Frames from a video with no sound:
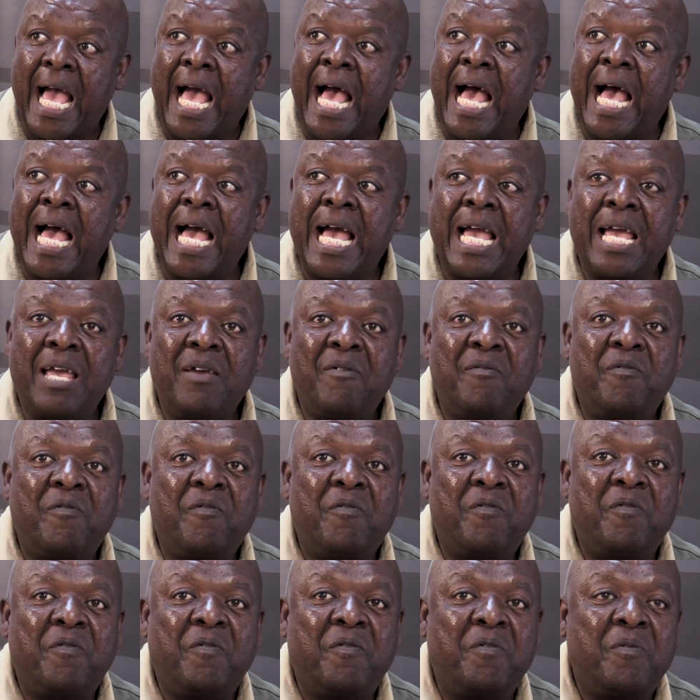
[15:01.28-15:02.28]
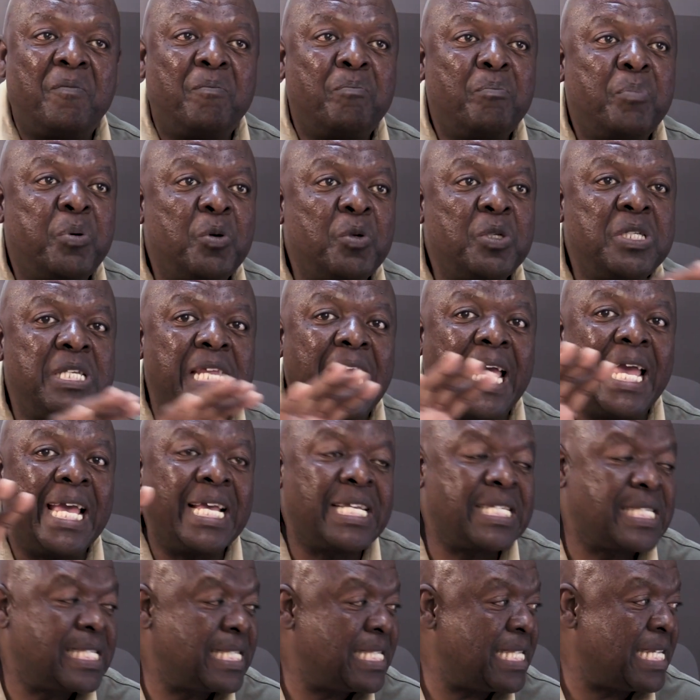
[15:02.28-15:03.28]
I've put
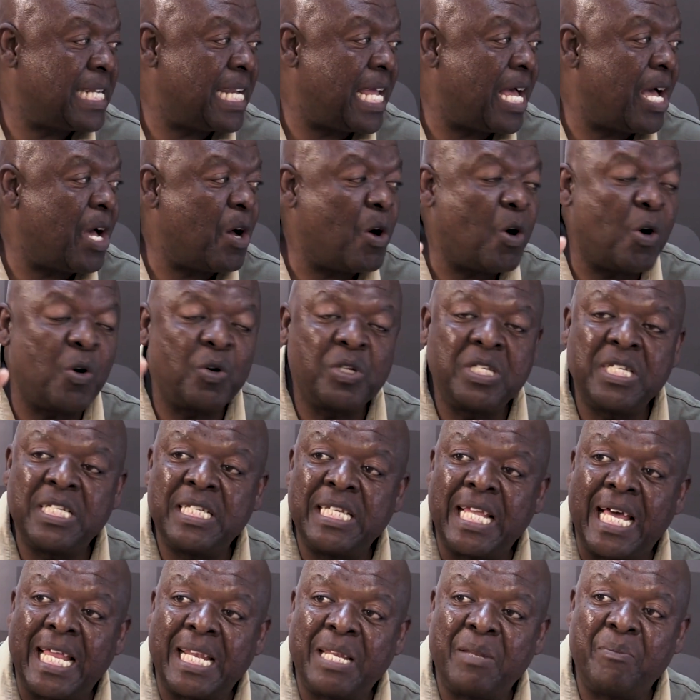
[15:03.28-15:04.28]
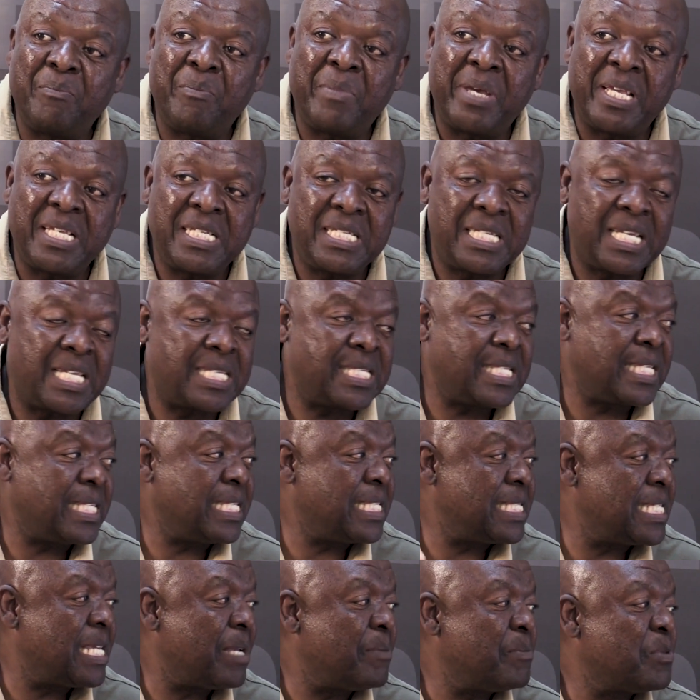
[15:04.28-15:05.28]
extraordinary measures in
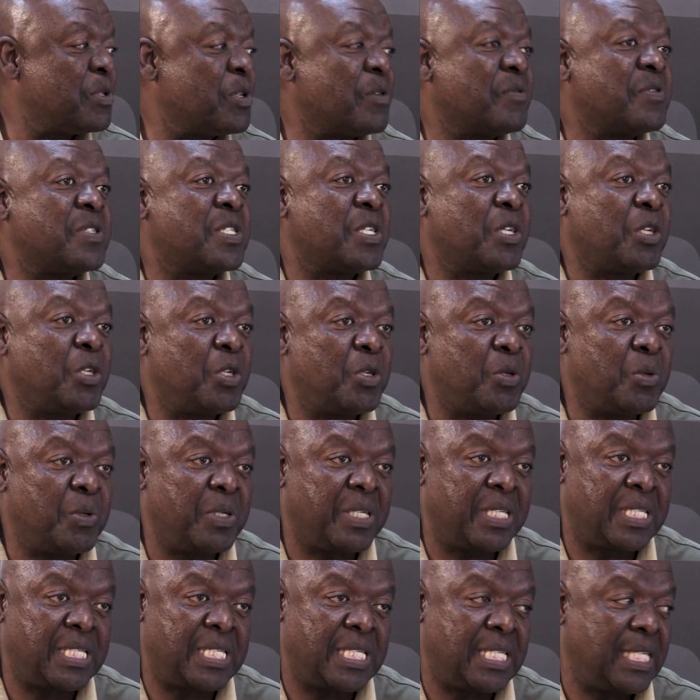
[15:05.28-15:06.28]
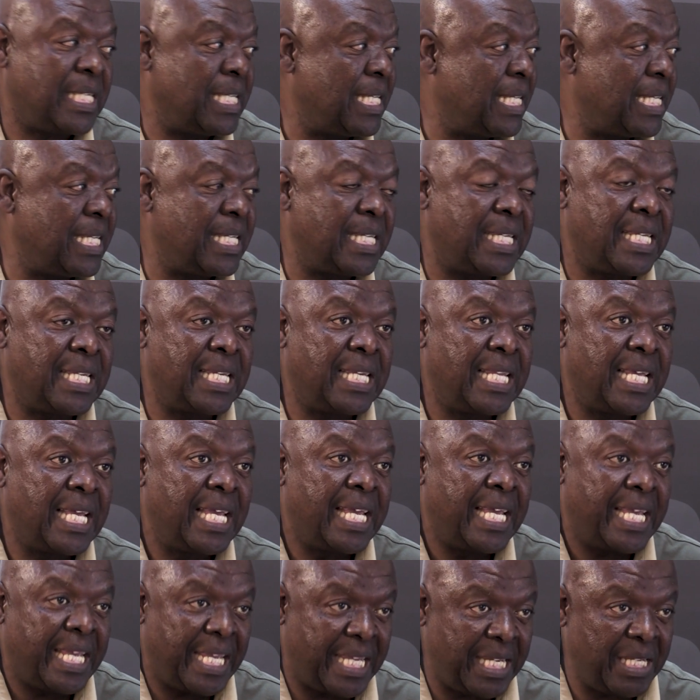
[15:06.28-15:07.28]
terms of security
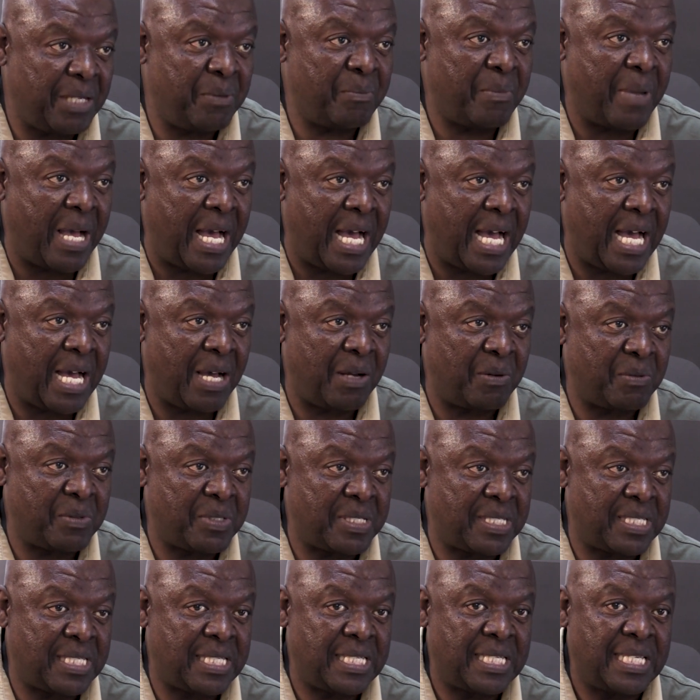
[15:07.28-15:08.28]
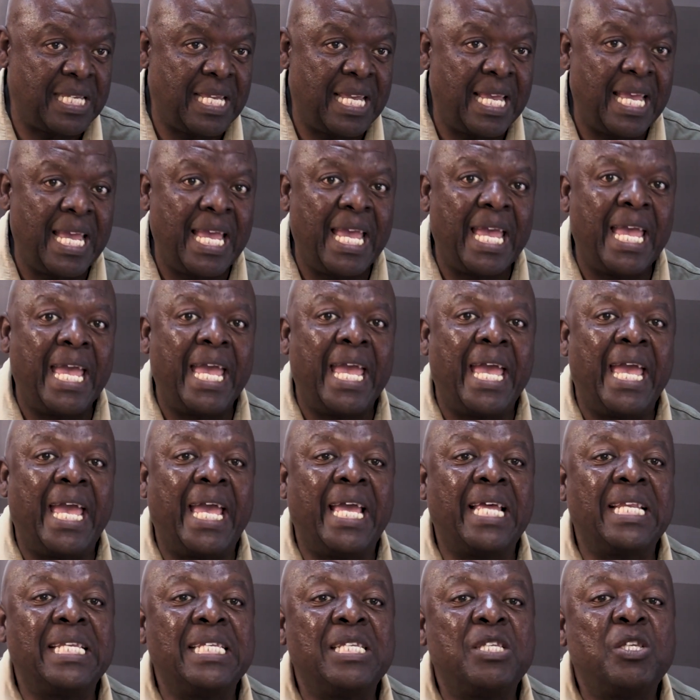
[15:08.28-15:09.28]
in my house.
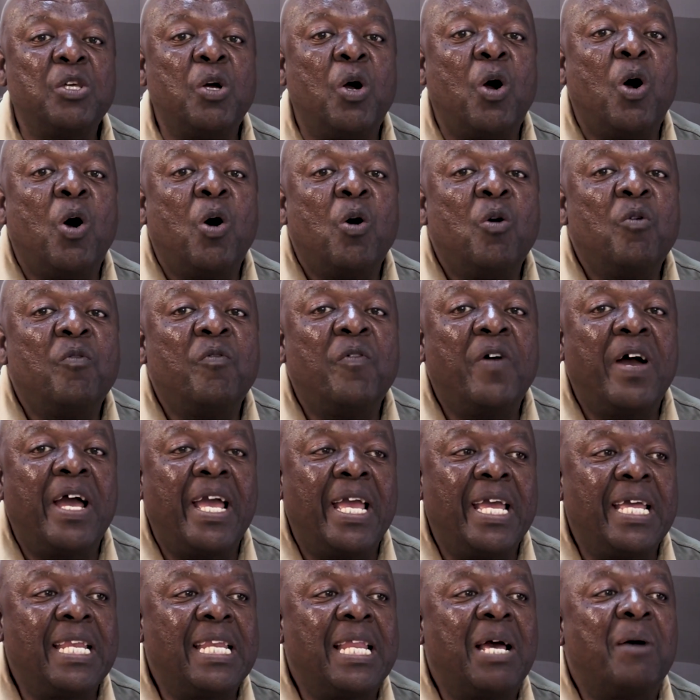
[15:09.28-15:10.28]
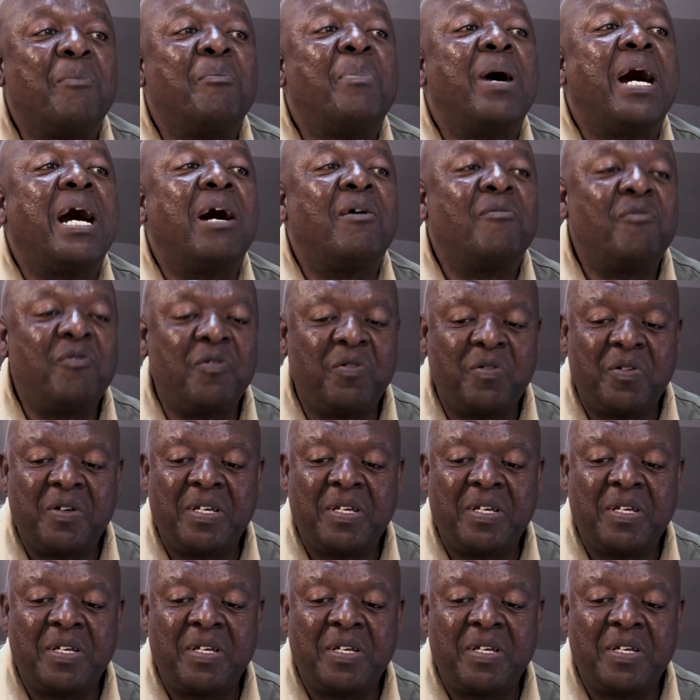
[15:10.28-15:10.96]
And over and above,